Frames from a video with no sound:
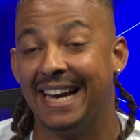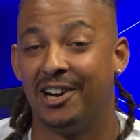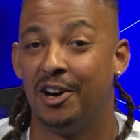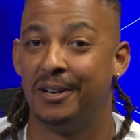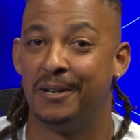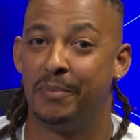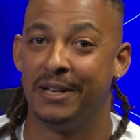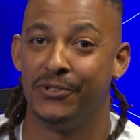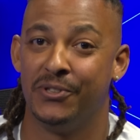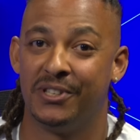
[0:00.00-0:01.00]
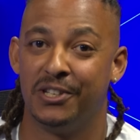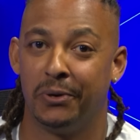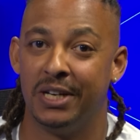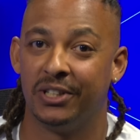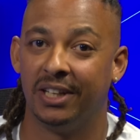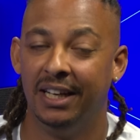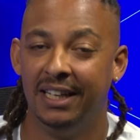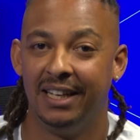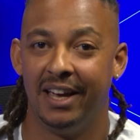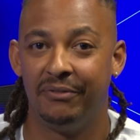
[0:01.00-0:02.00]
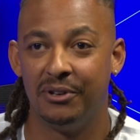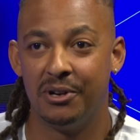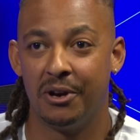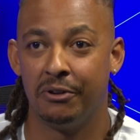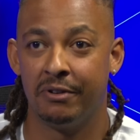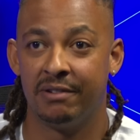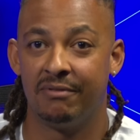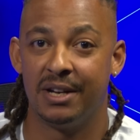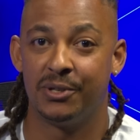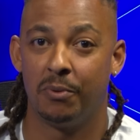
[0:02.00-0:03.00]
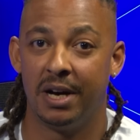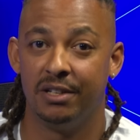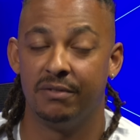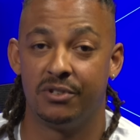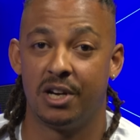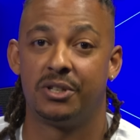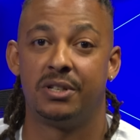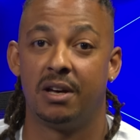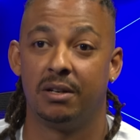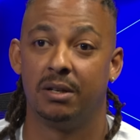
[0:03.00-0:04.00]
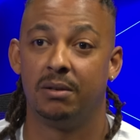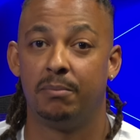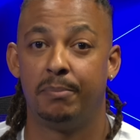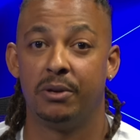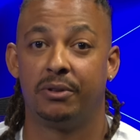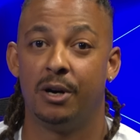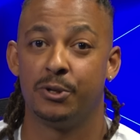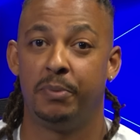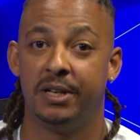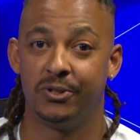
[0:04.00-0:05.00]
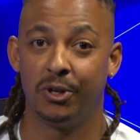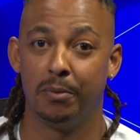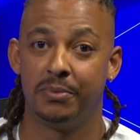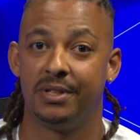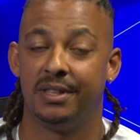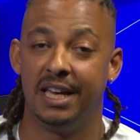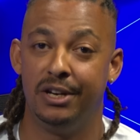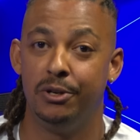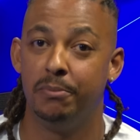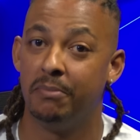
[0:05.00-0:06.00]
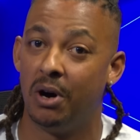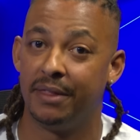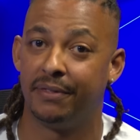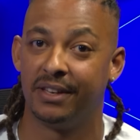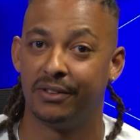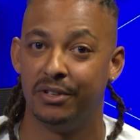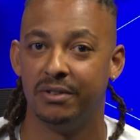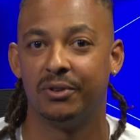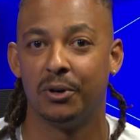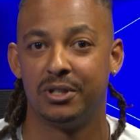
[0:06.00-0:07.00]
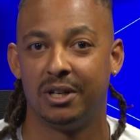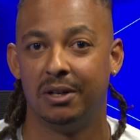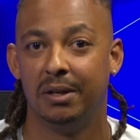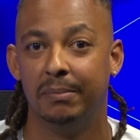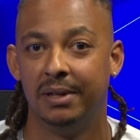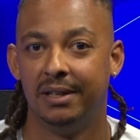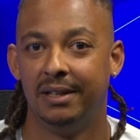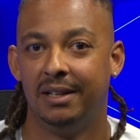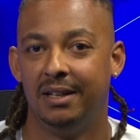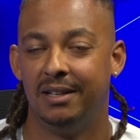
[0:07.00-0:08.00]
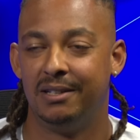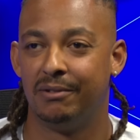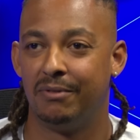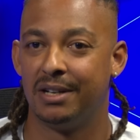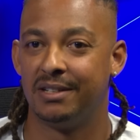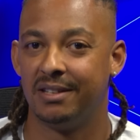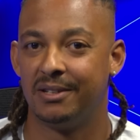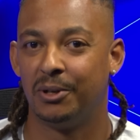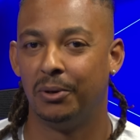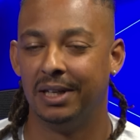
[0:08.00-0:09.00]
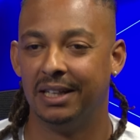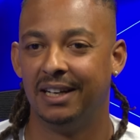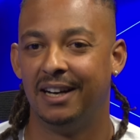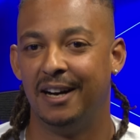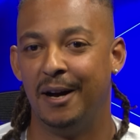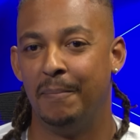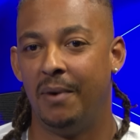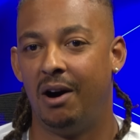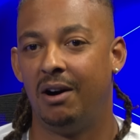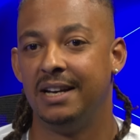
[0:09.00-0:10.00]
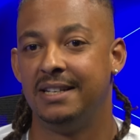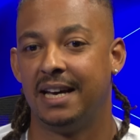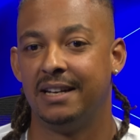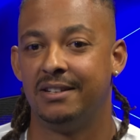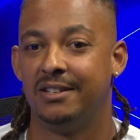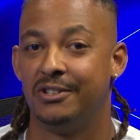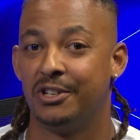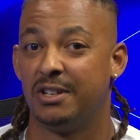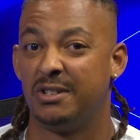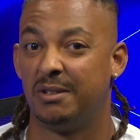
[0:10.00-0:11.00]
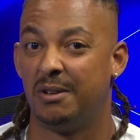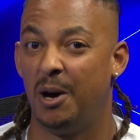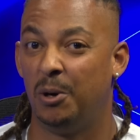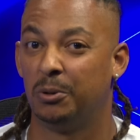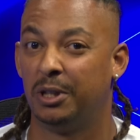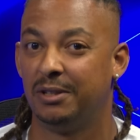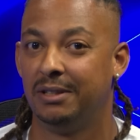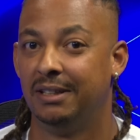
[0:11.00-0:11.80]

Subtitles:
kind of depends on the situation. If you know you're in a race where you've just done both cars' pit stops, then you might think that you've got time to run to the toilet. I tend to just hold on.